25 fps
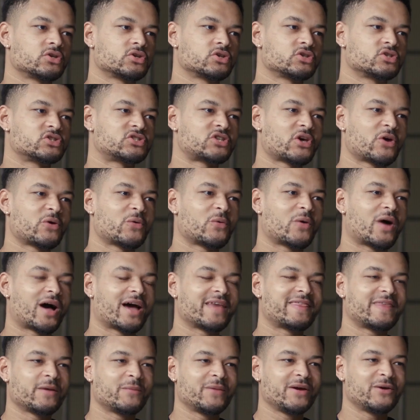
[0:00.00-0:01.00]
So I
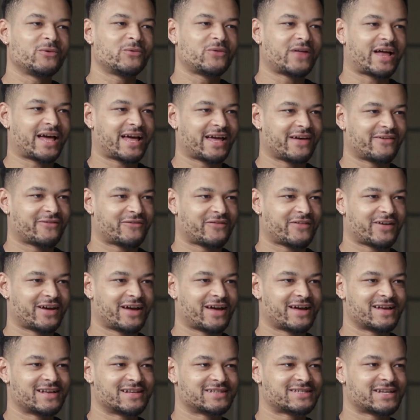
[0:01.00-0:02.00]
think we all have
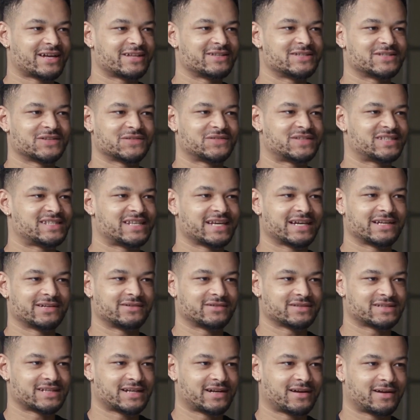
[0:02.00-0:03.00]
tons of
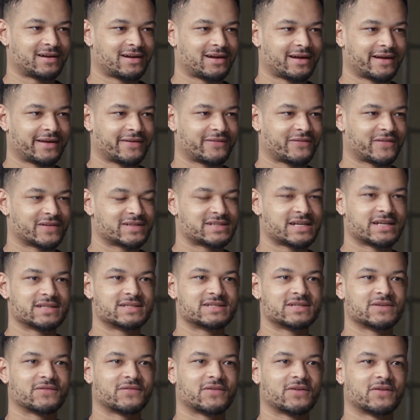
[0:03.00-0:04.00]
signals in our life and
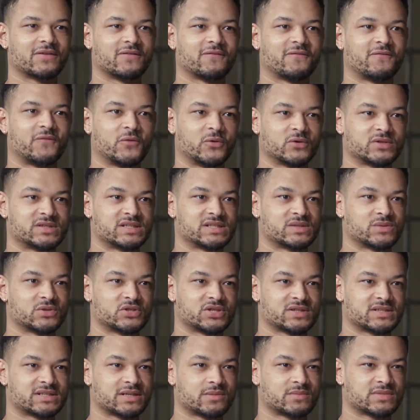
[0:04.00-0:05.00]
tons of forces which
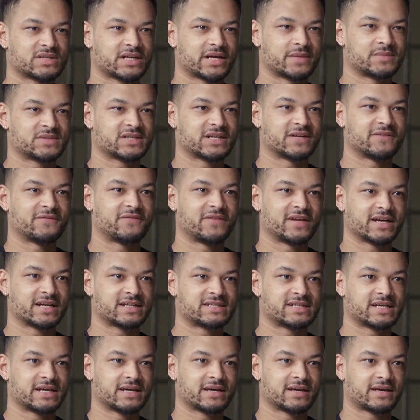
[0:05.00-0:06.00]
are sometimes
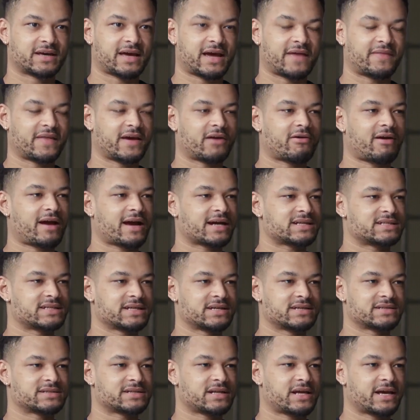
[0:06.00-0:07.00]
conflicting, and they are
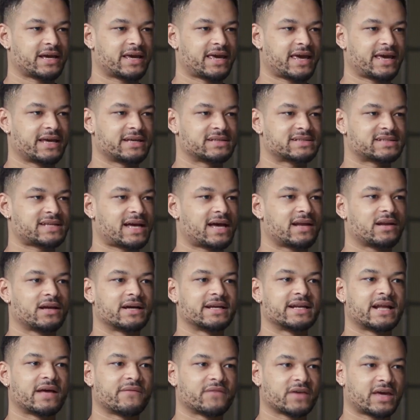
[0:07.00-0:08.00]
acting as like a
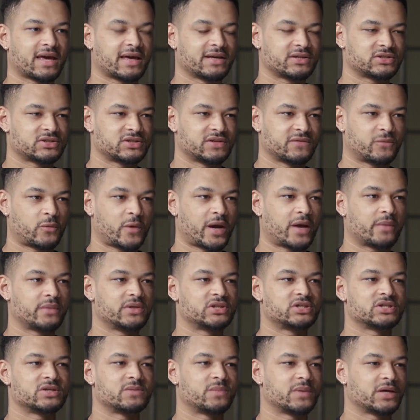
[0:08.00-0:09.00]
satellite navigation of where we
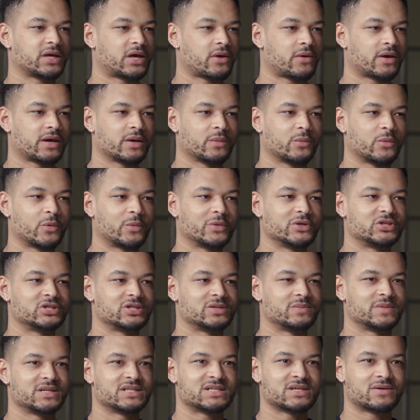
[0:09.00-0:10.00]
should be going and what we
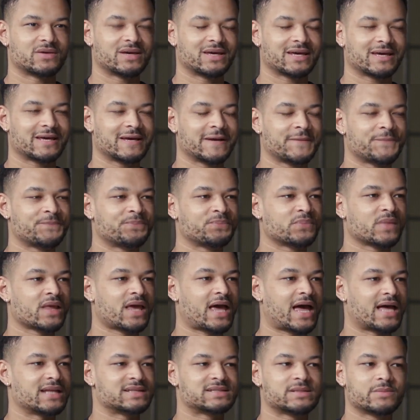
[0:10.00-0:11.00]
should be doing.
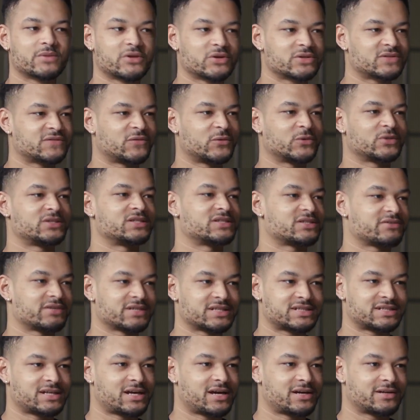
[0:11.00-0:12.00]
And some of those forces are
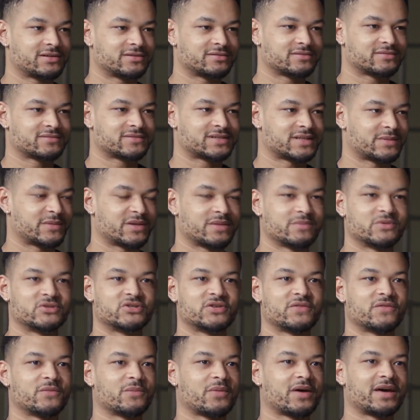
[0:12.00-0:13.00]
external. Some of them are
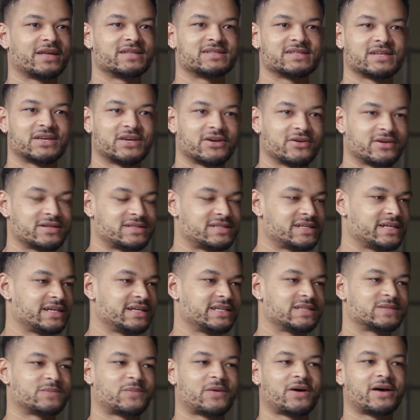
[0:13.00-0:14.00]
driven by
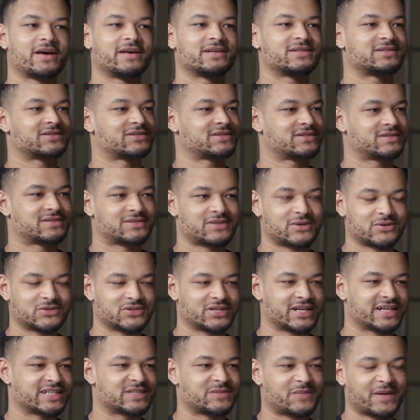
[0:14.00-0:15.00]
insecurities, by
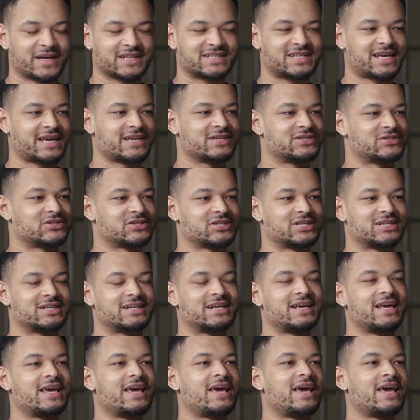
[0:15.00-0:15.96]
social expectation.